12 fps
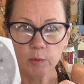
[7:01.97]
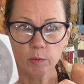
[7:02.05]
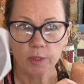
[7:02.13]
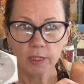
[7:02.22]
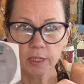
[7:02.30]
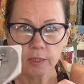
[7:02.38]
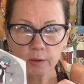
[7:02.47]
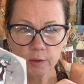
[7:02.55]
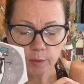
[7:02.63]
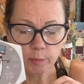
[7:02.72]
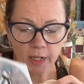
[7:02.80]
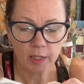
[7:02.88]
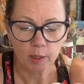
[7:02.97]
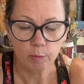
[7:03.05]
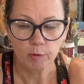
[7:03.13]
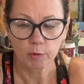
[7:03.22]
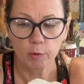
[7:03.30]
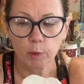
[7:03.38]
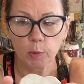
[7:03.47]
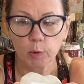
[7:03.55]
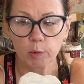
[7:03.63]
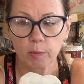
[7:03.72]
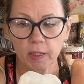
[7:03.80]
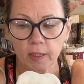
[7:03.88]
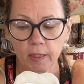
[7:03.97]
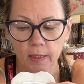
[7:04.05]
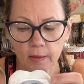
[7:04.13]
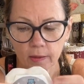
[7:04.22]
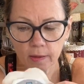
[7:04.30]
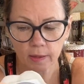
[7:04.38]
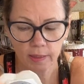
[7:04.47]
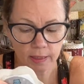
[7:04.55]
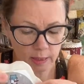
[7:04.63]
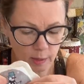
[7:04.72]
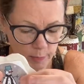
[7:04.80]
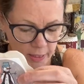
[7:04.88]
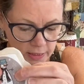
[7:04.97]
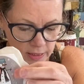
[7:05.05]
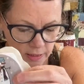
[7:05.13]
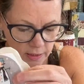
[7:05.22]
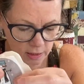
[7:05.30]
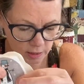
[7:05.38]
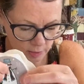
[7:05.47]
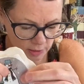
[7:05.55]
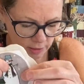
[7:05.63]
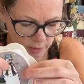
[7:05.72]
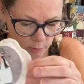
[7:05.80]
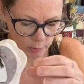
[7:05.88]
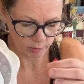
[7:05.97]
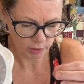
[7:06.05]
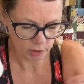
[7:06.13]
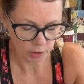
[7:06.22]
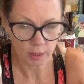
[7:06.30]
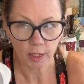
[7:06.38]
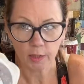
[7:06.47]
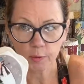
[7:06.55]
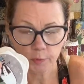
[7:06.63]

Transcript: wadding on the back before you put them in there, and then they're padded, so it's like quilt as you go.